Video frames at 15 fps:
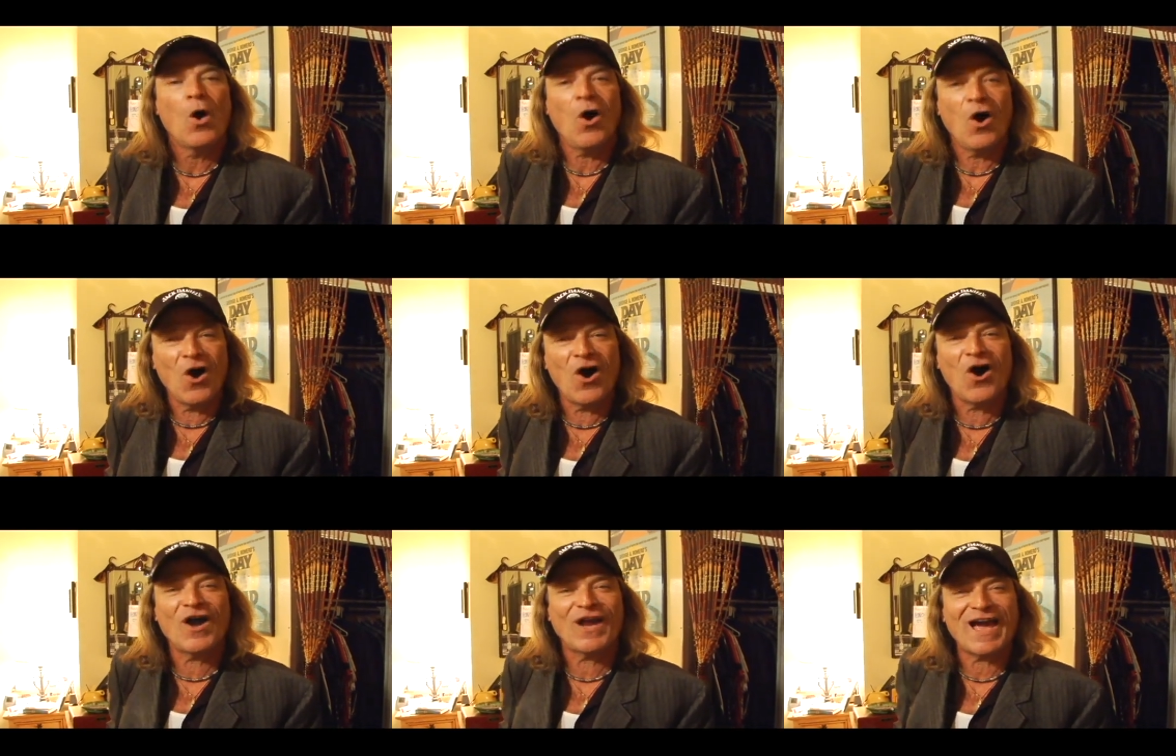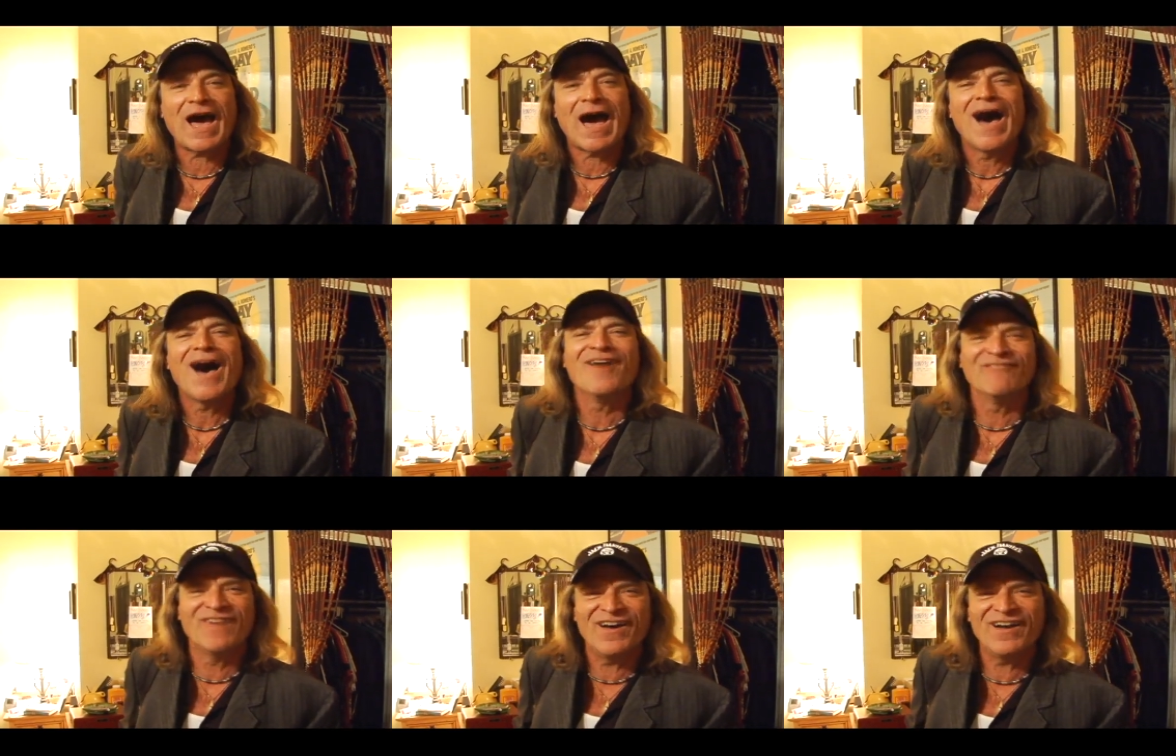Oh yeah,
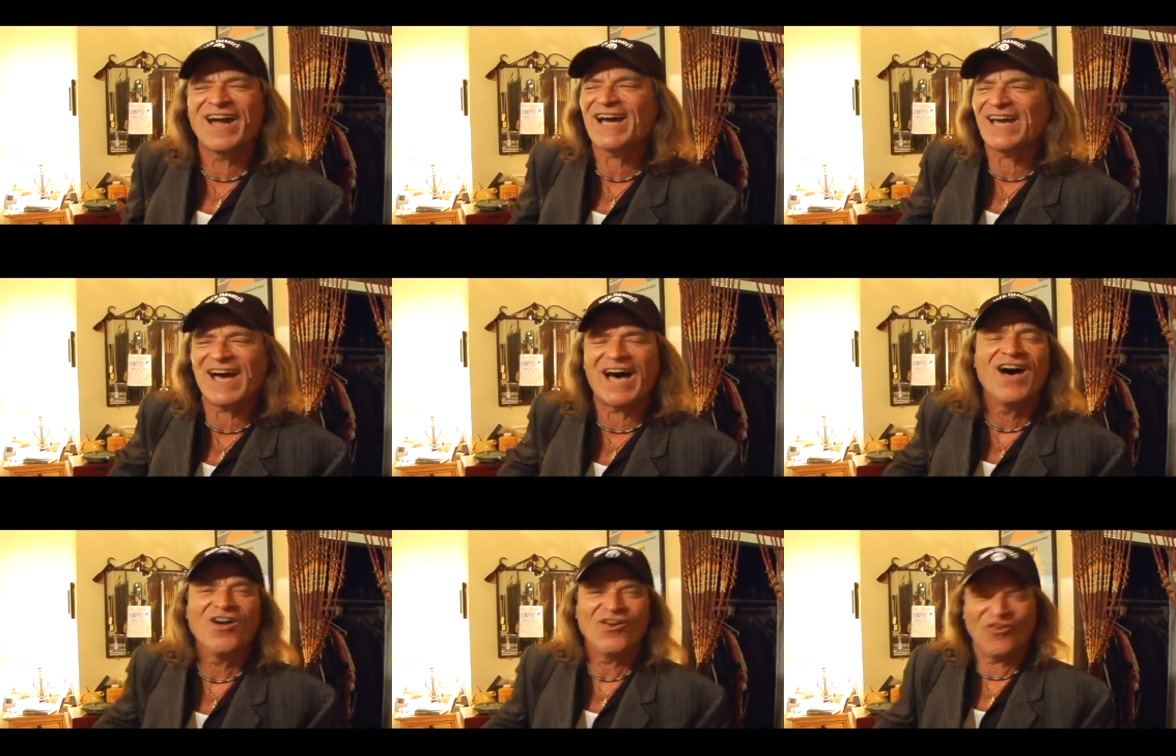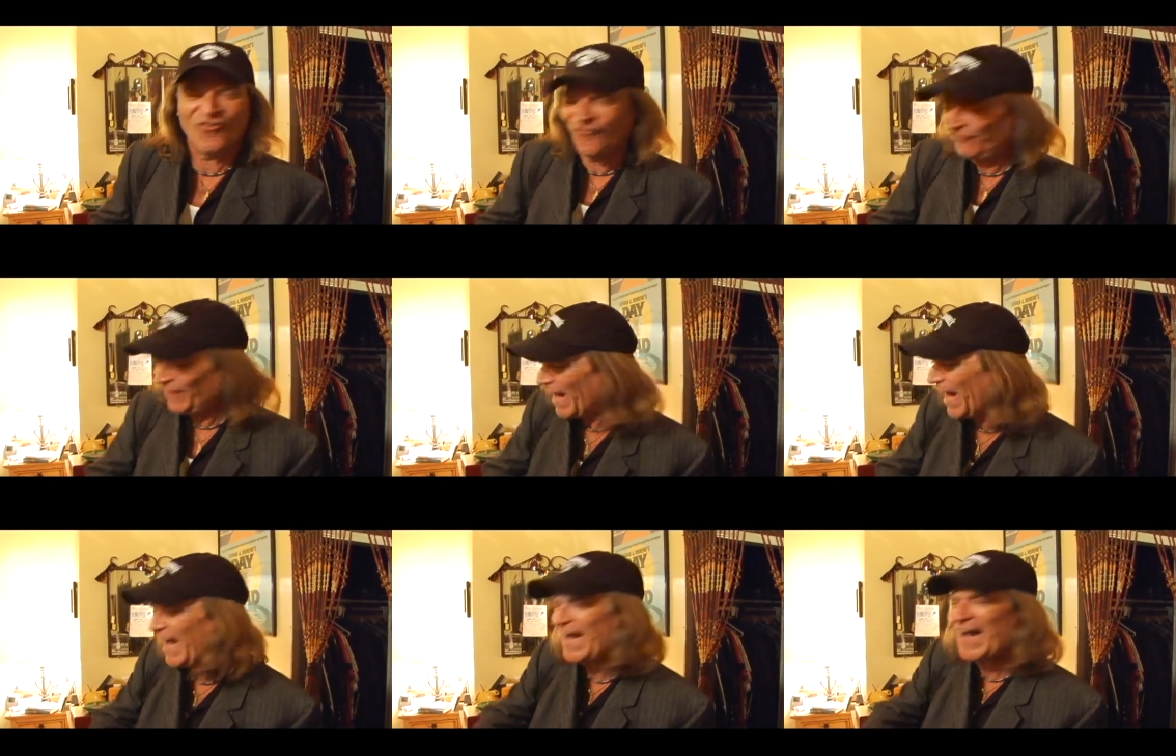America, you
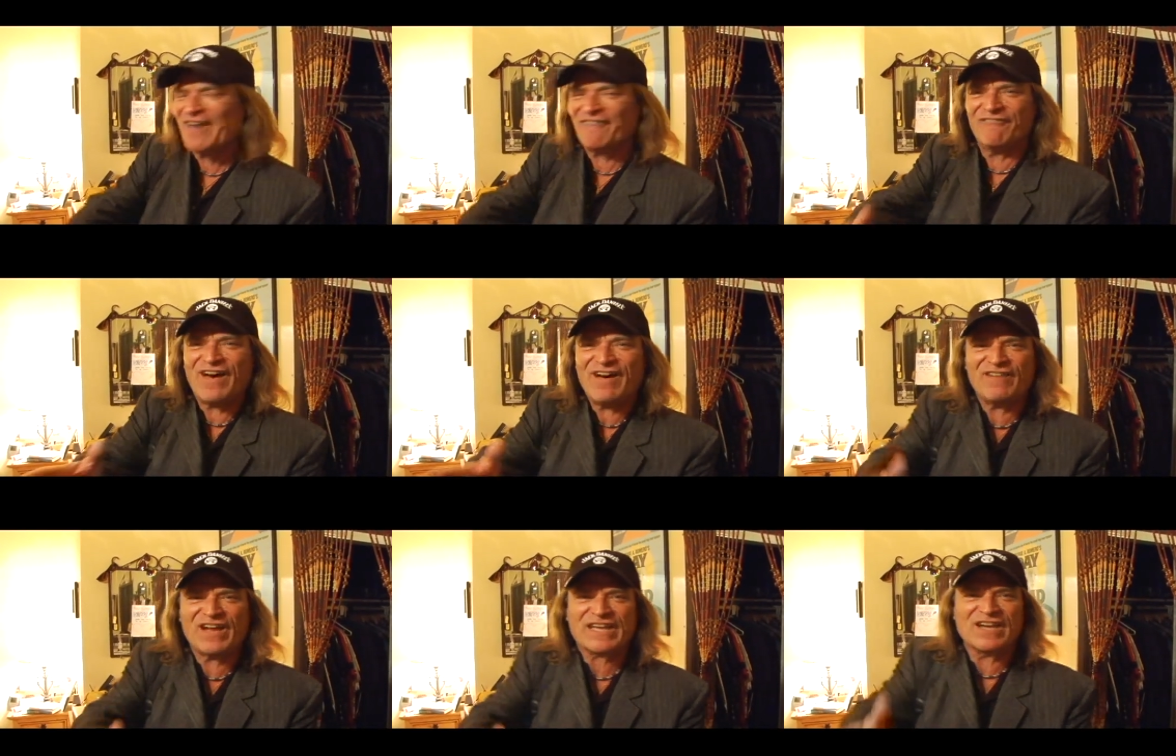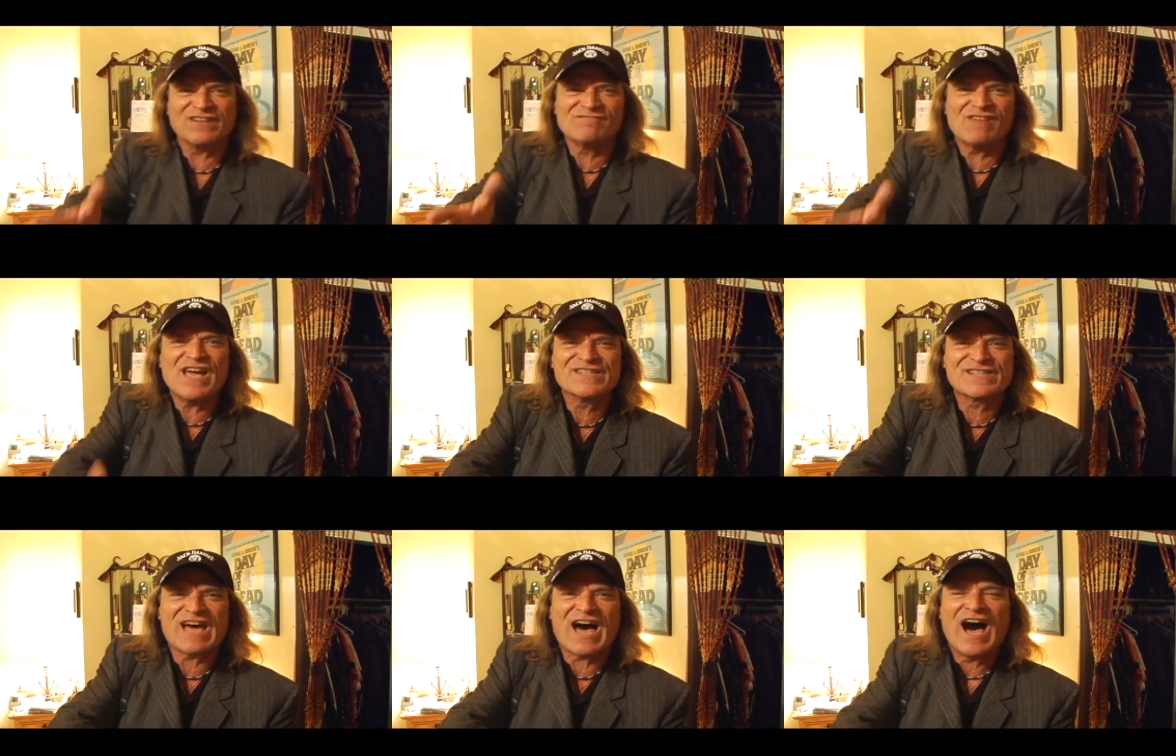buy American
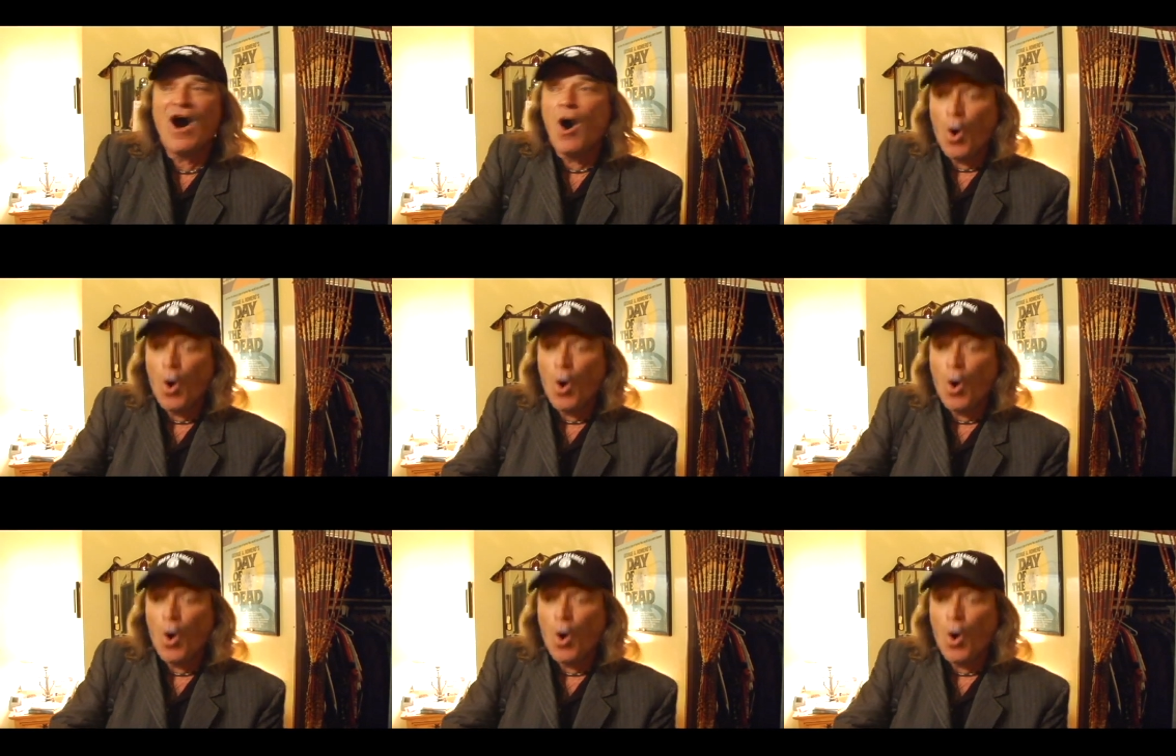razor,